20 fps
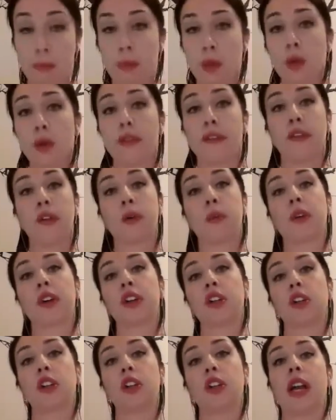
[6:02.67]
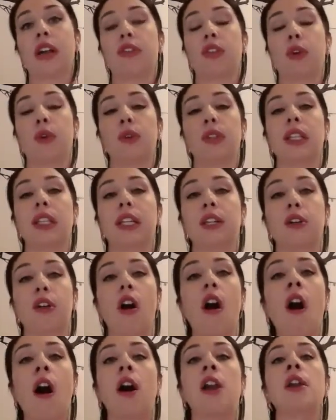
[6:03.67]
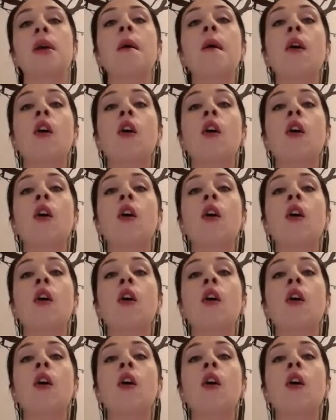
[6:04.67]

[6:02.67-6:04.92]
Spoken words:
beautiful, and we're going to look at those later on.